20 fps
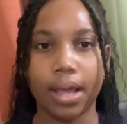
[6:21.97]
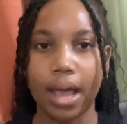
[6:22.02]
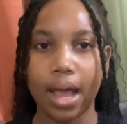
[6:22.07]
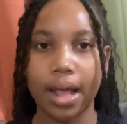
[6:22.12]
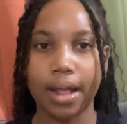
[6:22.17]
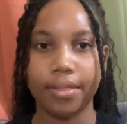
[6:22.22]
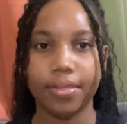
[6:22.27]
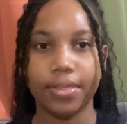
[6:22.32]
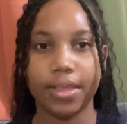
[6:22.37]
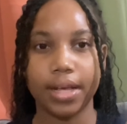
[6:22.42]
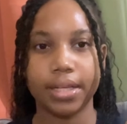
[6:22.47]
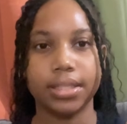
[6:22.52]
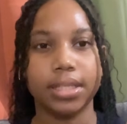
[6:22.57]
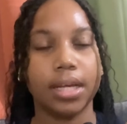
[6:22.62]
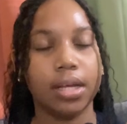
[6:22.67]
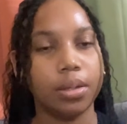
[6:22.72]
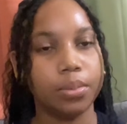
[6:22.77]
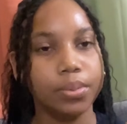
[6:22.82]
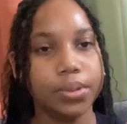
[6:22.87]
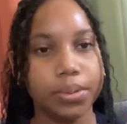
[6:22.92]
and that
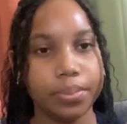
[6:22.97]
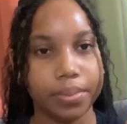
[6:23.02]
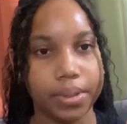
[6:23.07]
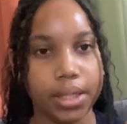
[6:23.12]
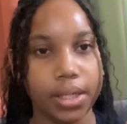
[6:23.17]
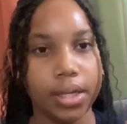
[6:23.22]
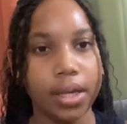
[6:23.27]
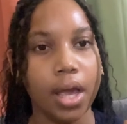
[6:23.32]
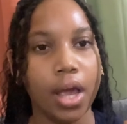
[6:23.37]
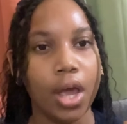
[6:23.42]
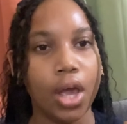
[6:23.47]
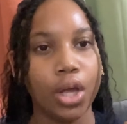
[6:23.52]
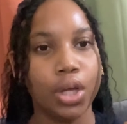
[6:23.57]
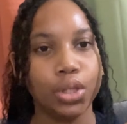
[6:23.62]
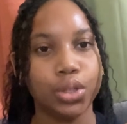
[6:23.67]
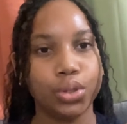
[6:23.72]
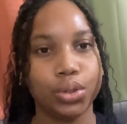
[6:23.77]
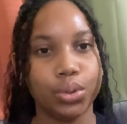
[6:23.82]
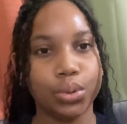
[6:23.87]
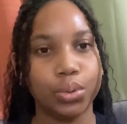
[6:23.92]
helped me
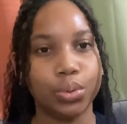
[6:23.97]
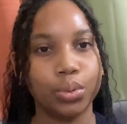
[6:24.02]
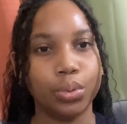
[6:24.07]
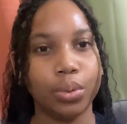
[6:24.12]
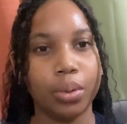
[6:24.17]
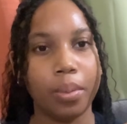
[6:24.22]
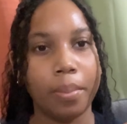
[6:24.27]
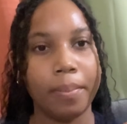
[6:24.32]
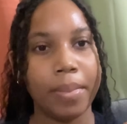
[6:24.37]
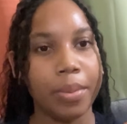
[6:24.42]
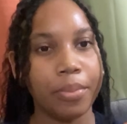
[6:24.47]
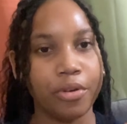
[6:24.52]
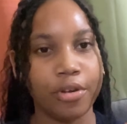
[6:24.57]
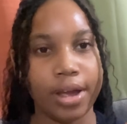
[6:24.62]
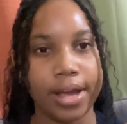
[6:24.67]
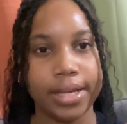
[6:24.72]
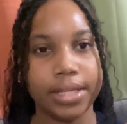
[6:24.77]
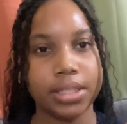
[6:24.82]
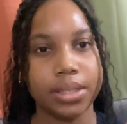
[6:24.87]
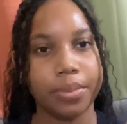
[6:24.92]
to
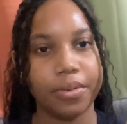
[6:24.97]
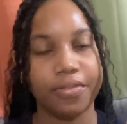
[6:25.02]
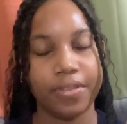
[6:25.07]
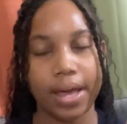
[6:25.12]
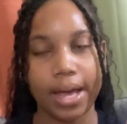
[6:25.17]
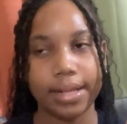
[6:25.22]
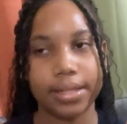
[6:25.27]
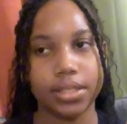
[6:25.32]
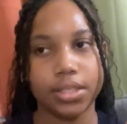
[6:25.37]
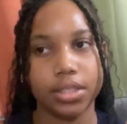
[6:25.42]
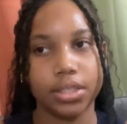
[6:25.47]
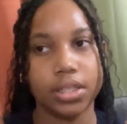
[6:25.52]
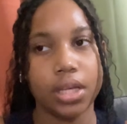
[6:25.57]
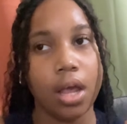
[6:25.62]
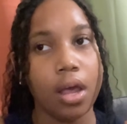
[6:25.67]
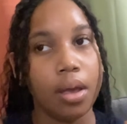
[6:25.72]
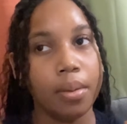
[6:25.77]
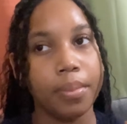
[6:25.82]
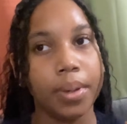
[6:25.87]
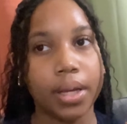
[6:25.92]
memorize some of the answers,
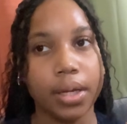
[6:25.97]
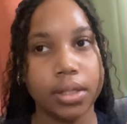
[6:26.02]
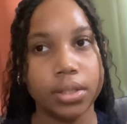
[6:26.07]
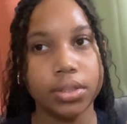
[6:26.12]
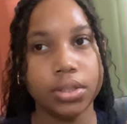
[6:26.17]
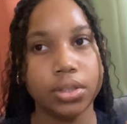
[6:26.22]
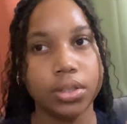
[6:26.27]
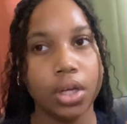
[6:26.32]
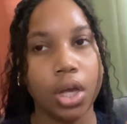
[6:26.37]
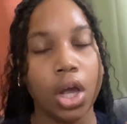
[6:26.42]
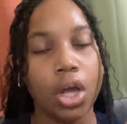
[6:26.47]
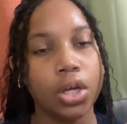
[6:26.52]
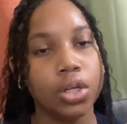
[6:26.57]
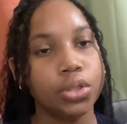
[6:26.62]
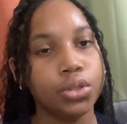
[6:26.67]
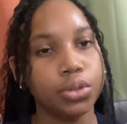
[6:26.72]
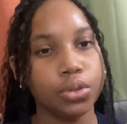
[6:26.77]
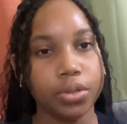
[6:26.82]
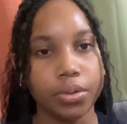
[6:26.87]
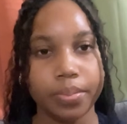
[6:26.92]
because
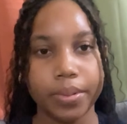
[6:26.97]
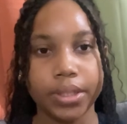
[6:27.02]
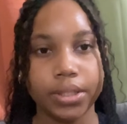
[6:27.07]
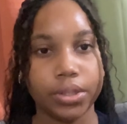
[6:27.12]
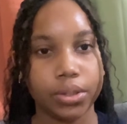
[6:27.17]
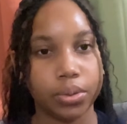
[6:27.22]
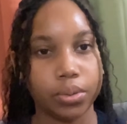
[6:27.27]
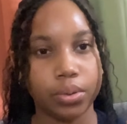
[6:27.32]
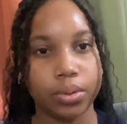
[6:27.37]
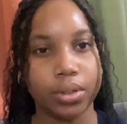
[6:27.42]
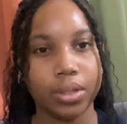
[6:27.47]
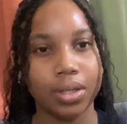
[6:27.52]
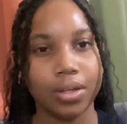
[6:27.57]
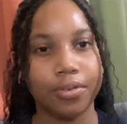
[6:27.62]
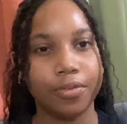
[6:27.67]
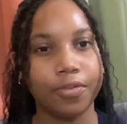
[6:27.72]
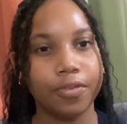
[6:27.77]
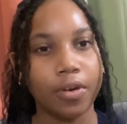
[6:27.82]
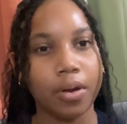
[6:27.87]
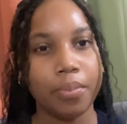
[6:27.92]
truth be told,
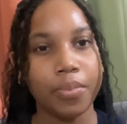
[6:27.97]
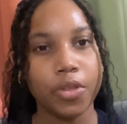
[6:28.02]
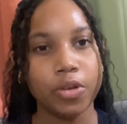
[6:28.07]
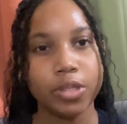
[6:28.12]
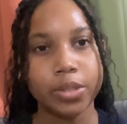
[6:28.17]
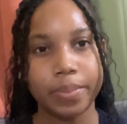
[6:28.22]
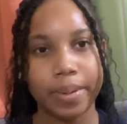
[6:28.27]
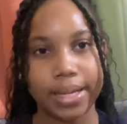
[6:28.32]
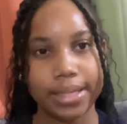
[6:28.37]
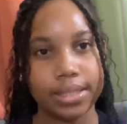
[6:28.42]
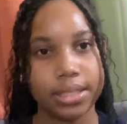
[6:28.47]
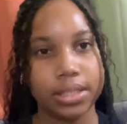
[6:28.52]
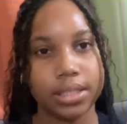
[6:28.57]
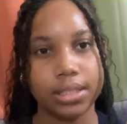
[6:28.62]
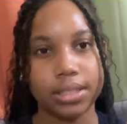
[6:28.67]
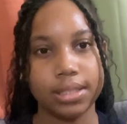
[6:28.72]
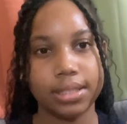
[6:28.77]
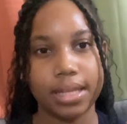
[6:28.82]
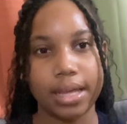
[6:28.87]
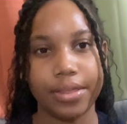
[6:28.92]
from those
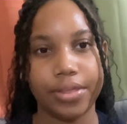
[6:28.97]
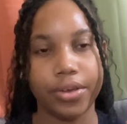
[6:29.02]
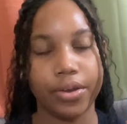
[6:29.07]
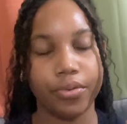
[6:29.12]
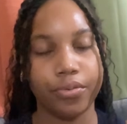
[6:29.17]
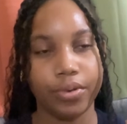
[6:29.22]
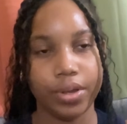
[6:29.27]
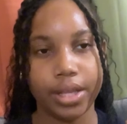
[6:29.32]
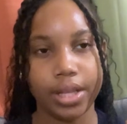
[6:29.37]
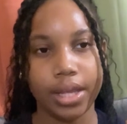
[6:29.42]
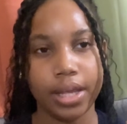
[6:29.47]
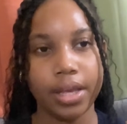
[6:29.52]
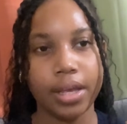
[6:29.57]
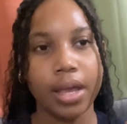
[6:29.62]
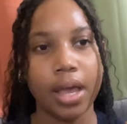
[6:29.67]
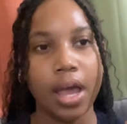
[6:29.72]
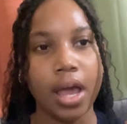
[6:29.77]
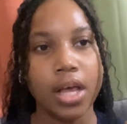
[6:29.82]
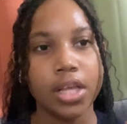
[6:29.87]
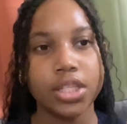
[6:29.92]
passages that they're reading,
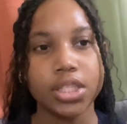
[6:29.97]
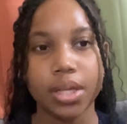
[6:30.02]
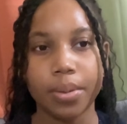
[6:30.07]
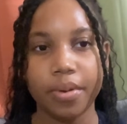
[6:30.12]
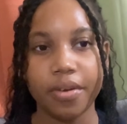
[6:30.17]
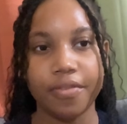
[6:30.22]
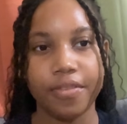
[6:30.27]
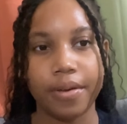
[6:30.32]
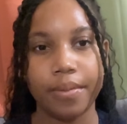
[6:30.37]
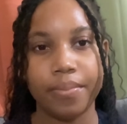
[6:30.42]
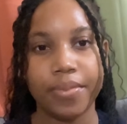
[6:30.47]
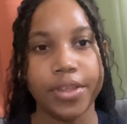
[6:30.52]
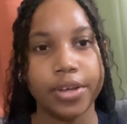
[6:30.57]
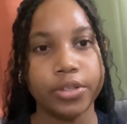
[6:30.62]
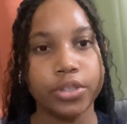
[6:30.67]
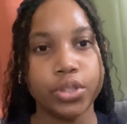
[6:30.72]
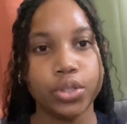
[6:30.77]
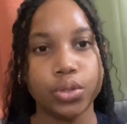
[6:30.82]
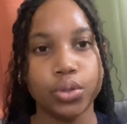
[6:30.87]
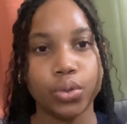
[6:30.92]
some of them,
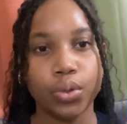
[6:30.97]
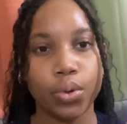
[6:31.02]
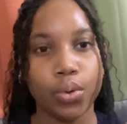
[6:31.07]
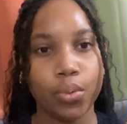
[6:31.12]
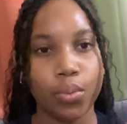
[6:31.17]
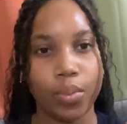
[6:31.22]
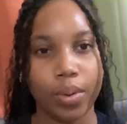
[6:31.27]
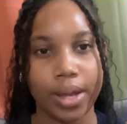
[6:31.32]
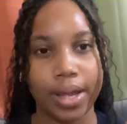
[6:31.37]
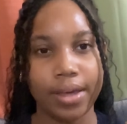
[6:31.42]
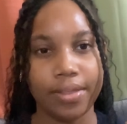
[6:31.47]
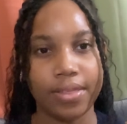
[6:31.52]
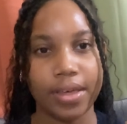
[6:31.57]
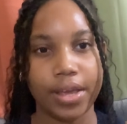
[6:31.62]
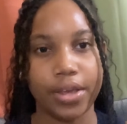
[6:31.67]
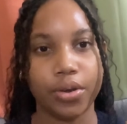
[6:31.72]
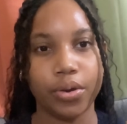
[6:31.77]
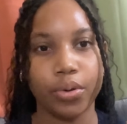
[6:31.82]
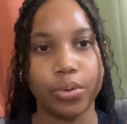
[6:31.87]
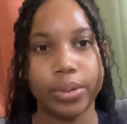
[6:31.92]
there's no way
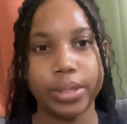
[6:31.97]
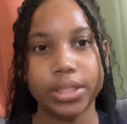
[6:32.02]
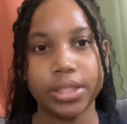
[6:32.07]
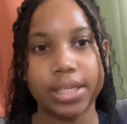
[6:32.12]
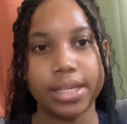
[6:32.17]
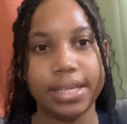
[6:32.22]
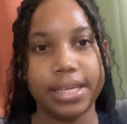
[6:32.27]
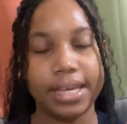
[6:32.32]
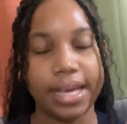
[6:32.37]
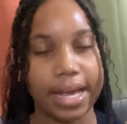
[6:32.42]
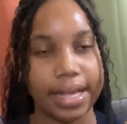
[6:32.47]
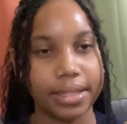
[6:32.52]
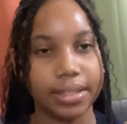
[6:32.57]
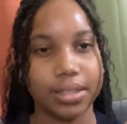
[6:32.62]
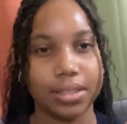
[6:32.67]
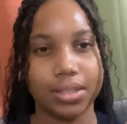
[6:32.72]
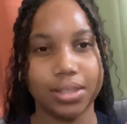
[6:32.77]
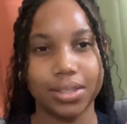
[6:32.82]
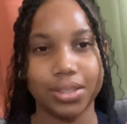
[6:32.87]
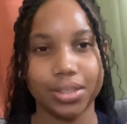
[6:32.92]
that you're going to get
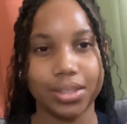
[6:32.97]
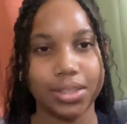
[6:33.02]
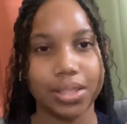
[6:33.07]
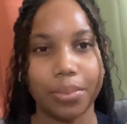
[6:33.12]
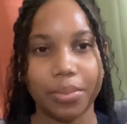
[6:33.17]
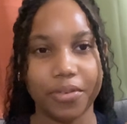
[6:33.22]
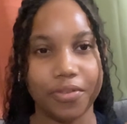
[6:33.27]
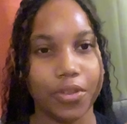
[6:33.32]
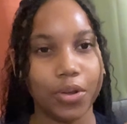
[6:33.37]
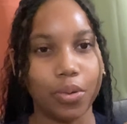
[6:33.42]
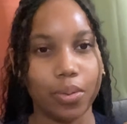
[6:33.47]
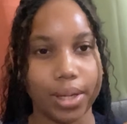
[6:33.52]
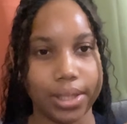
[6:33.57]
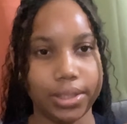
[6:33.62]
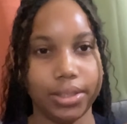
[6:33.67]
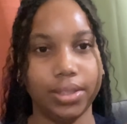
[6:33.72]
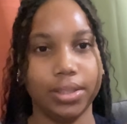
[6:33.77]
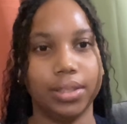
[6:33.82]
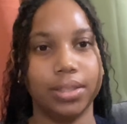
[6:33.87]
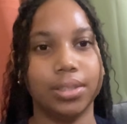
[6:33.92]
some of the
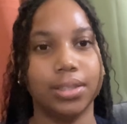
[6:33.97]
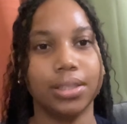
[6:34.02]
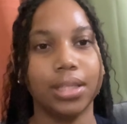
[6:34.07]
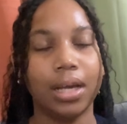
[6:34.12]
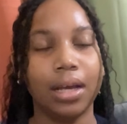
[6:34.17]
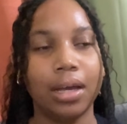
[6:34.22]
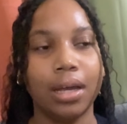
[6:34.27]
questions.